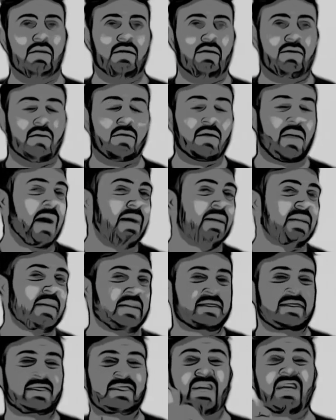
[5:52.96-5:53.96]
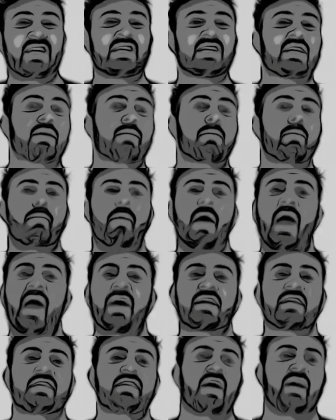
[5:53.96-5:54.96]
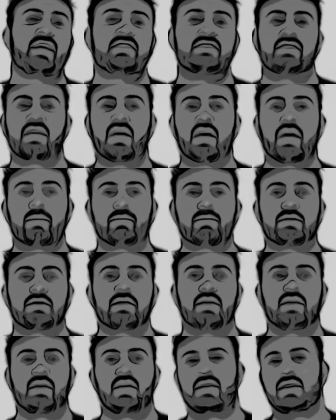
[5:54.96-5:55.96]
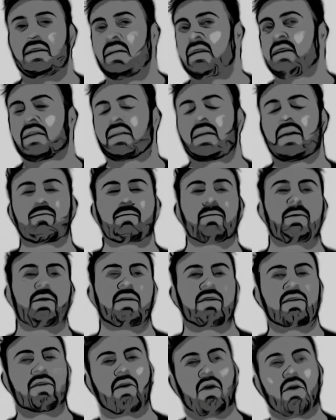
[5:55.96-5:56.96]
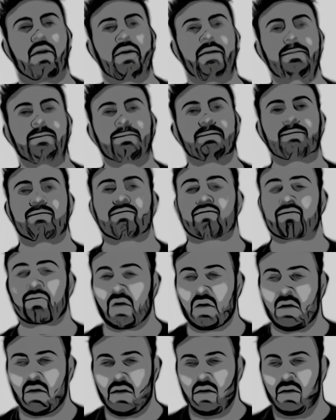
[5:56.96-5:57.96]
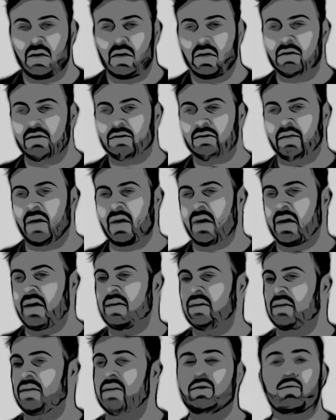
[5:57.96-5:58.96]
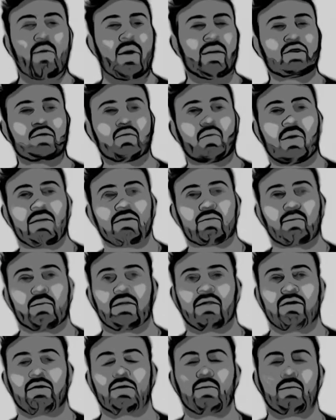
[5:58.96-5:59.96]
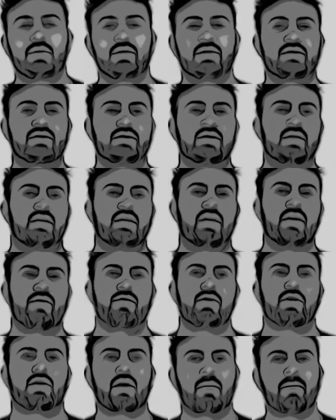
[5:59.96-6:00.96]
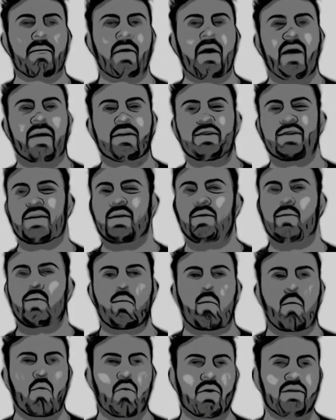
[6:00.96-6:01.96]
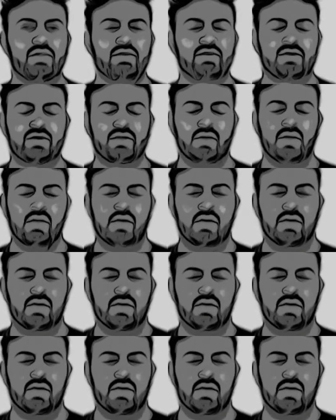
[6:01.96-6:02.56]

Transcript: So that is getting them back 9 times. And then they give them another card. And in restaurants, what they do is, if you come back, you get rewards.